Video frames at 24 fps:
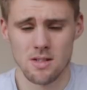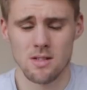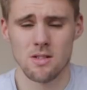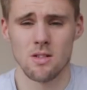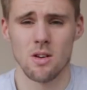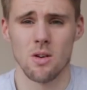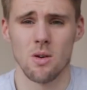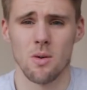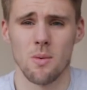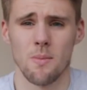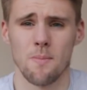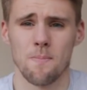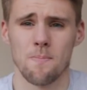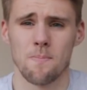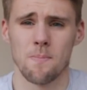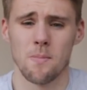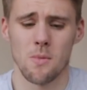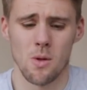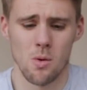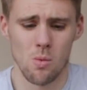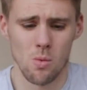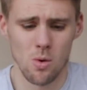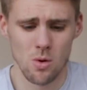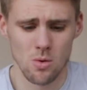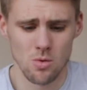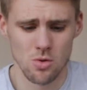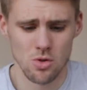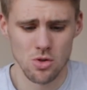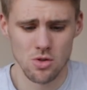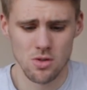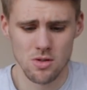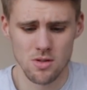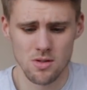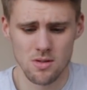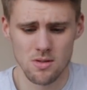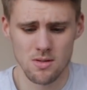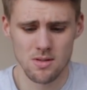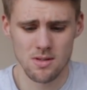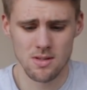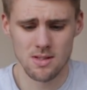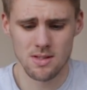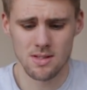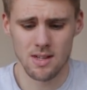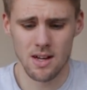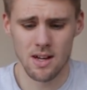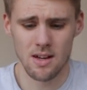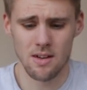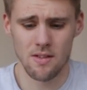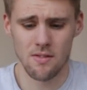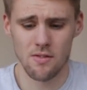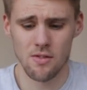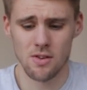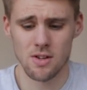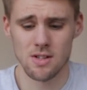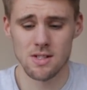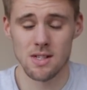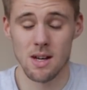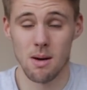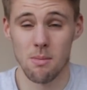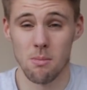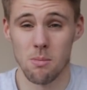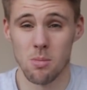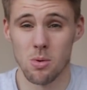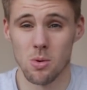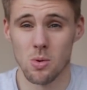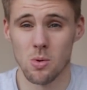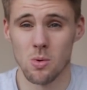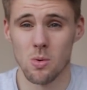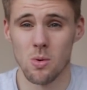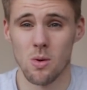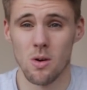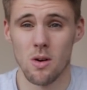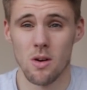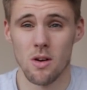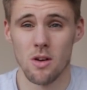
So we'll just say, for example,